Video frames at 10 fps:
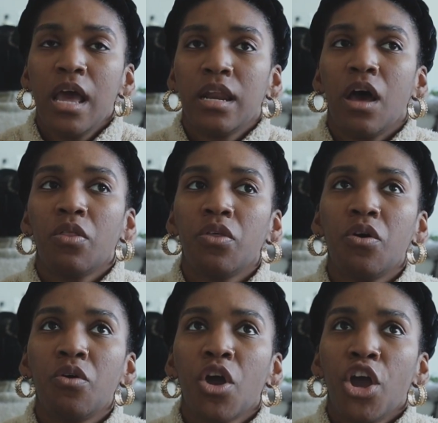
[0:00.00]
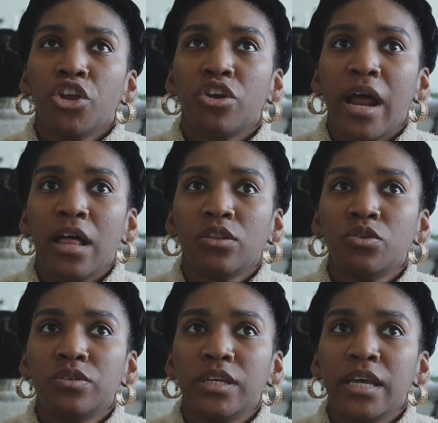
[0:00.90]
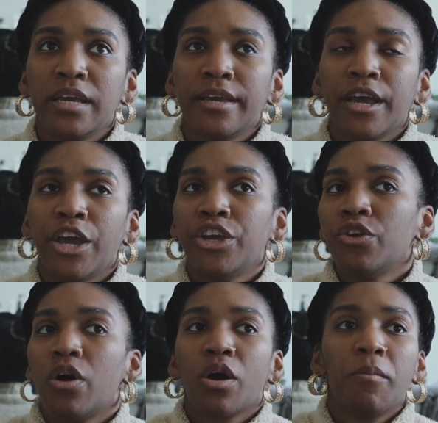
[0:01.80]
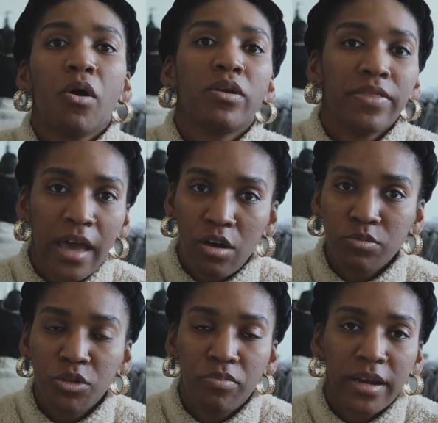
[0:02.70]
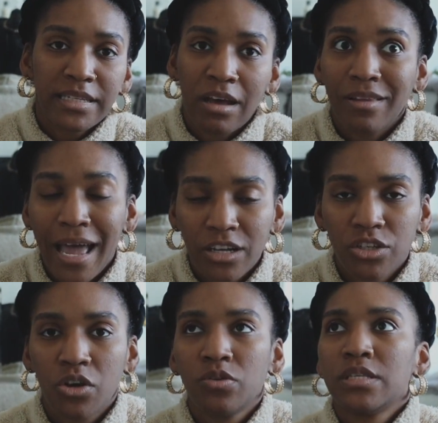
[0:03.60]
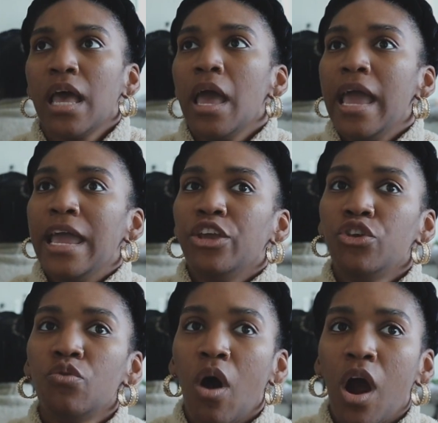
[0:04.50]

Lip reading: Now though you're not losing, a component that helps you break down lactose, you